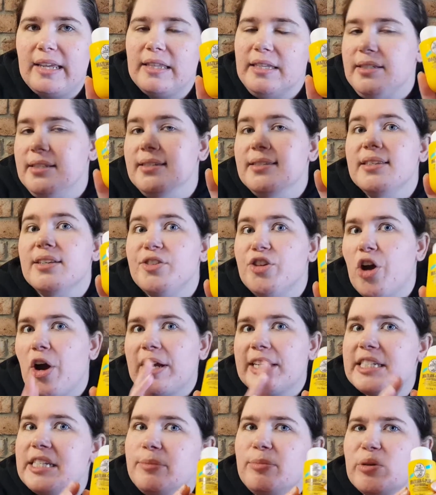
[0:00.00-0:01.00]
this is the
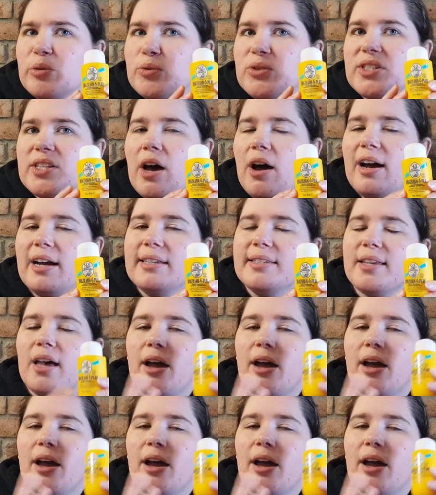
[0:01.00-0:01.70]
90ml size.